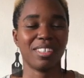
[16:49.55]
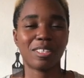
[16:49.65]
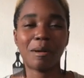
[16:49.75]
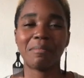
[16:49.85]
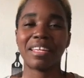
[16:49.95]

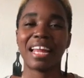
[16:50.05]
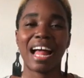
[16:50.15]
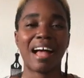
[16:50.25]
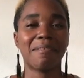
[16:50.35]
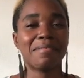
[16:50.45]
Some neither
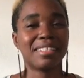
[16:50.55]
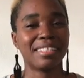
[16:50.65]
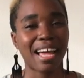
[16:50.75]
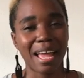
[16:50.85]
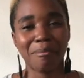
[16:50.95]
have the
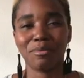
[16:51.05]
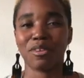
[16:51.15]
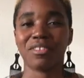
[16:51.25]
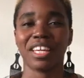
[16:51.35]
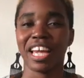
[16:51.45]
time
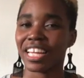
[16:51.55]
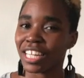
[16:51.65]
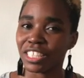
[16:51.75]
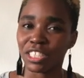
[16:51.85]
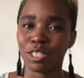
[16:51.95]
nor the
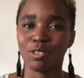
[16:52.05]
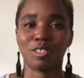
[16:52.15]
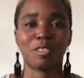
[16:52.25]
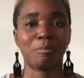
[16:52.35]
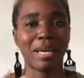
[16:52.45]
energy to
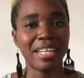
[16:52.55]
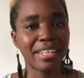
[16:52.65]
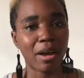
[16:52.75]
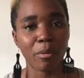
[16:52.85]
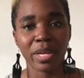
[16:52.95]
spend
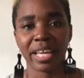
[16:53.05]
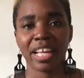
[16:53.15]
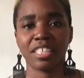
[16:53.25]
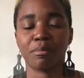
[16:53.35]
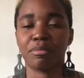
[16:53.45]
their
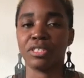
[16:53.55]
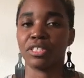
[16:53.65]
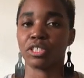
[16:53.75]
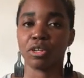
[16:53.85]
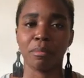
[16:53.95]
weekends
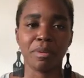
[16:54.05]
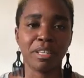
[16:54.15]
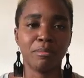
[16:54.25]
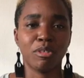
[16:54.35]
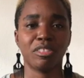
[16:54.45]

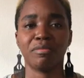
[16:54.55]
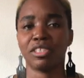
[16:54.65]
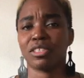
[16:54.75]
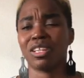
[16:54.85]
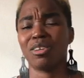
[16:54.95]
brainstorming
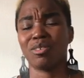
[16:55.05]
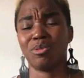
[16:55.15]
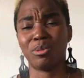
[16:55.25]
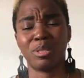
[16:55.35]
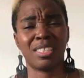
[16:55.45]
motivational
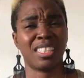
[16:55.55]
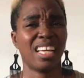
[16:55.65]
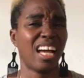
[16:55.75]
quotes